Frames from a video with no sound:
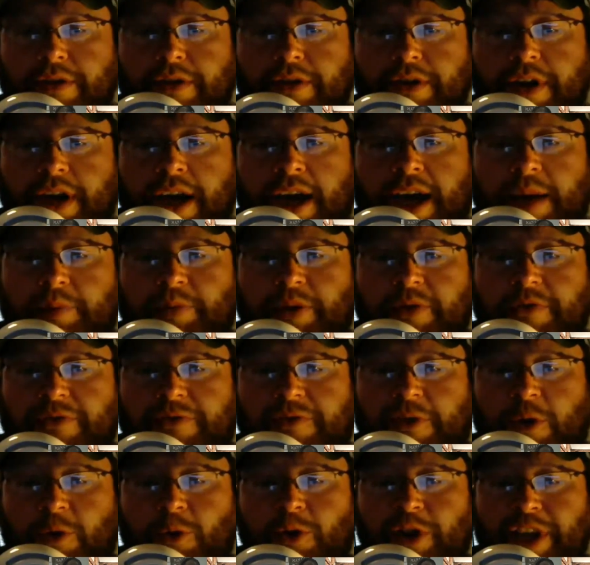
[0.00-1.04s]
Hop a
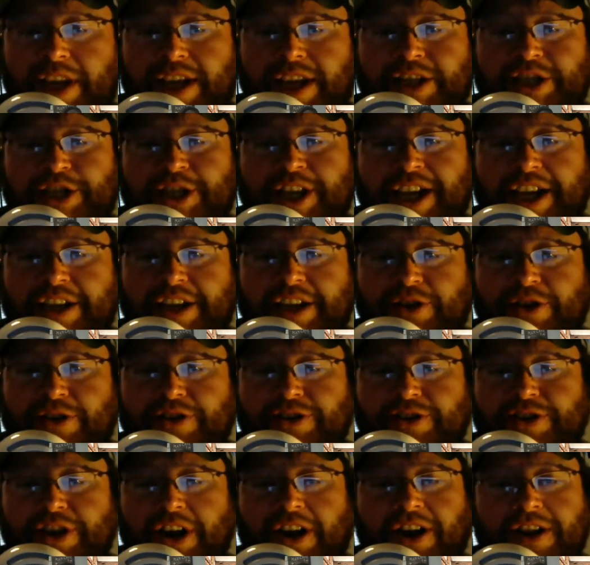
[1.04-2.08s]
Foley and check your
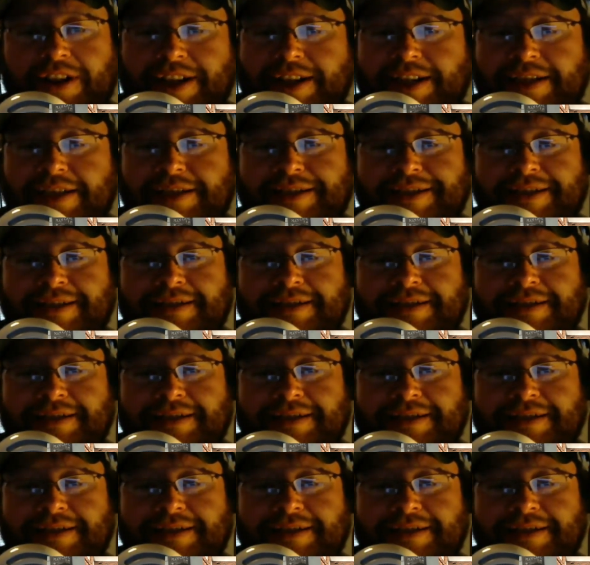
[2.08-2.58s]
dollies.